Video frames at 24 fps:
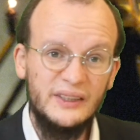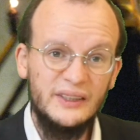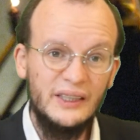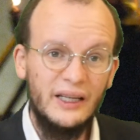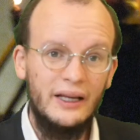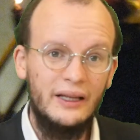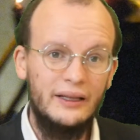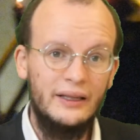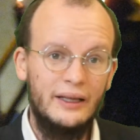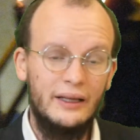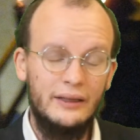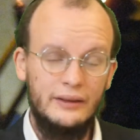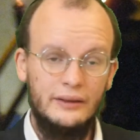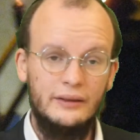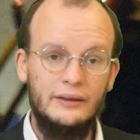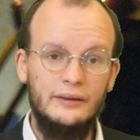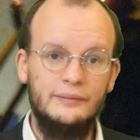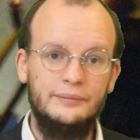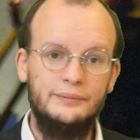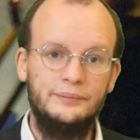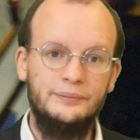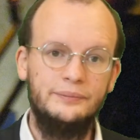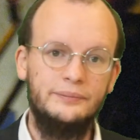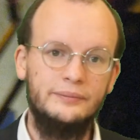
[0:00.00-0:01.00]
And that,
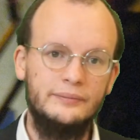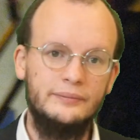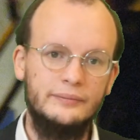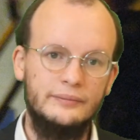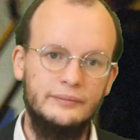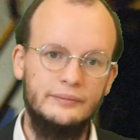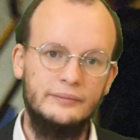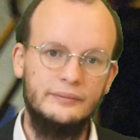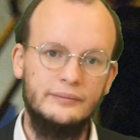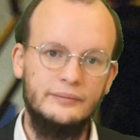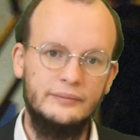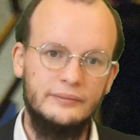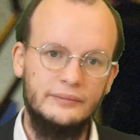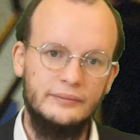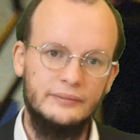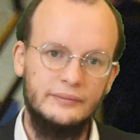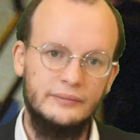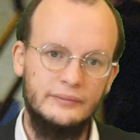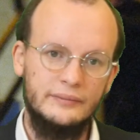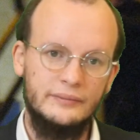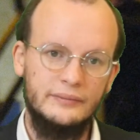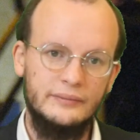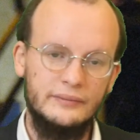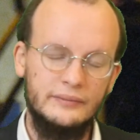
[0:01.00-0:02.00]
0.02% of
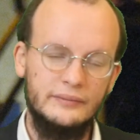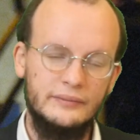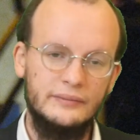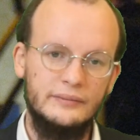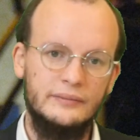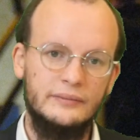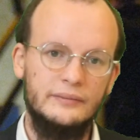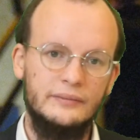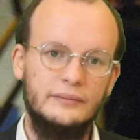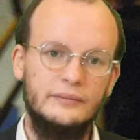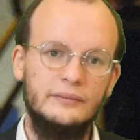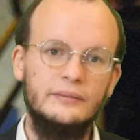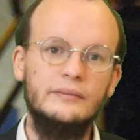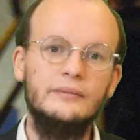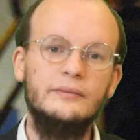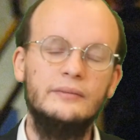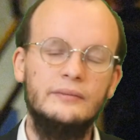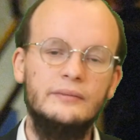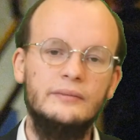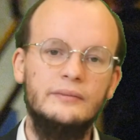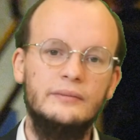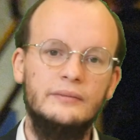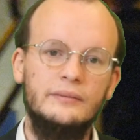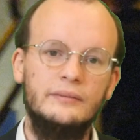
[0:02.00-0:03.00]
the
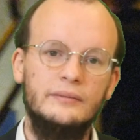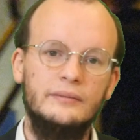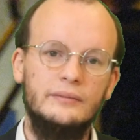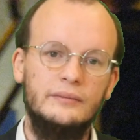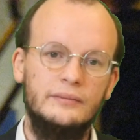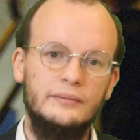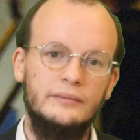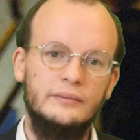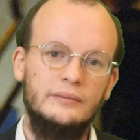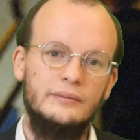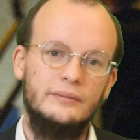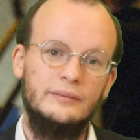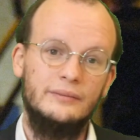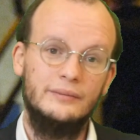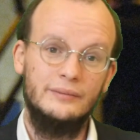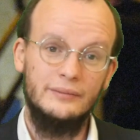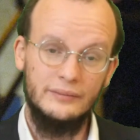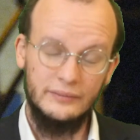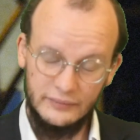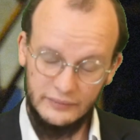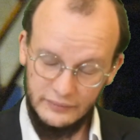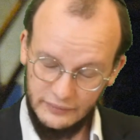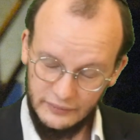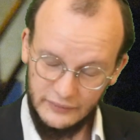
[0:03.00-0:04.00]
world population,
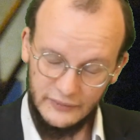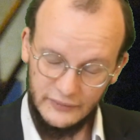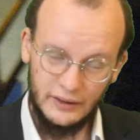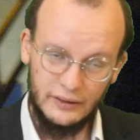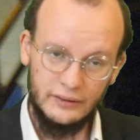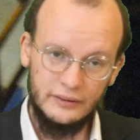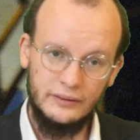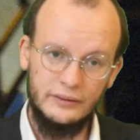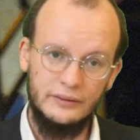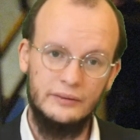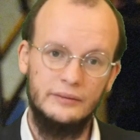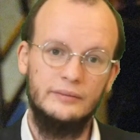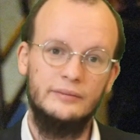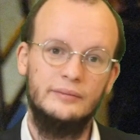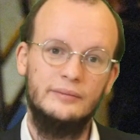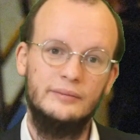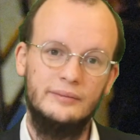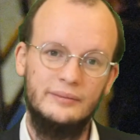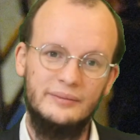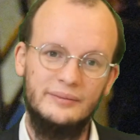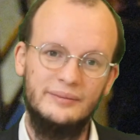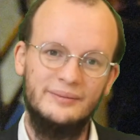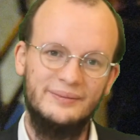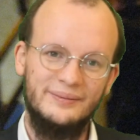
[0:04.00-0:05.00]
it's also
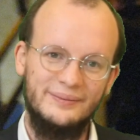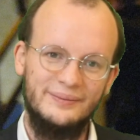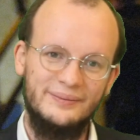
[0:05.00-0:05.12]
spirit.